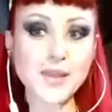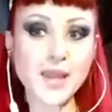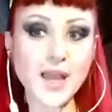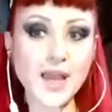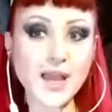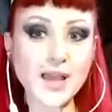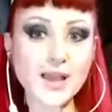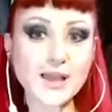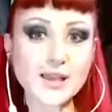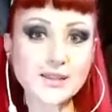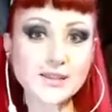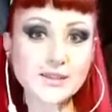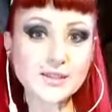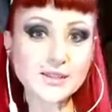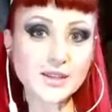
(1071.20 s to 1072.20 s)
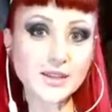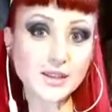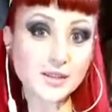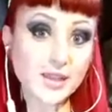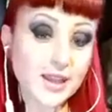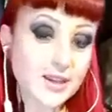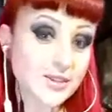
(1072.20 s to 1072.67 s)
and
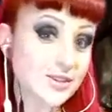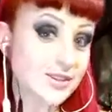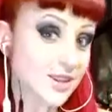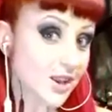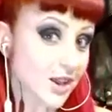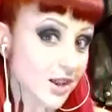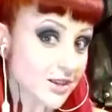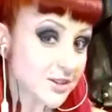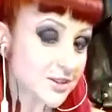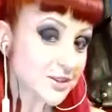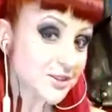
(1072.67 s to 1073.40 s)
they just like